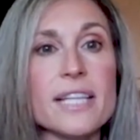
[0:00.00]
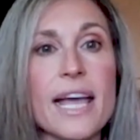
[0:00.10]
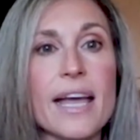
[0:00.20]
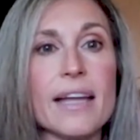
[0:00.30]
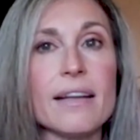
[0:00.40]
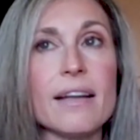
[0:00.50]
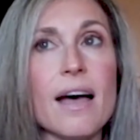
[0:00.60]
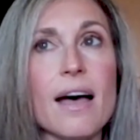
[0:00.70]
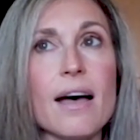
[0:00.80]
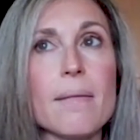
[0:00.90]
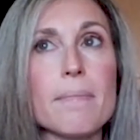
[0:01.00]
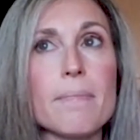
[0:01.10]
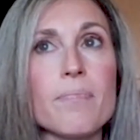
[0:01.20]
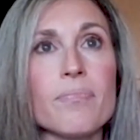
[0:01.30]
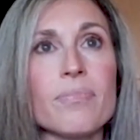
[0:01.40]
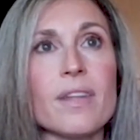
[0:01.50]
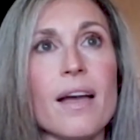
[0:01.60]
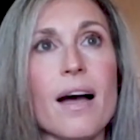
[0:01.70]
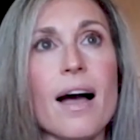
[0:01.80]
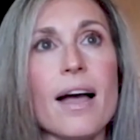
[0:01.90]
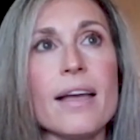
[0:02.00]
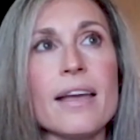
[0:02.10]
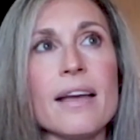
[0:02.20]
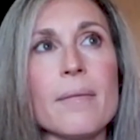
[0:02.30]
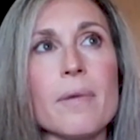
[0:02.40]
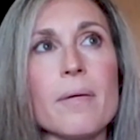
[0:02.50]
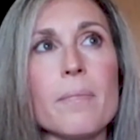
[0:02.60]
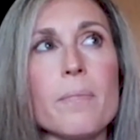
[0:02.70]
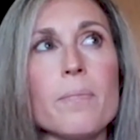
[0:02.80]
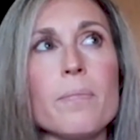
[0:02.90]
And I am a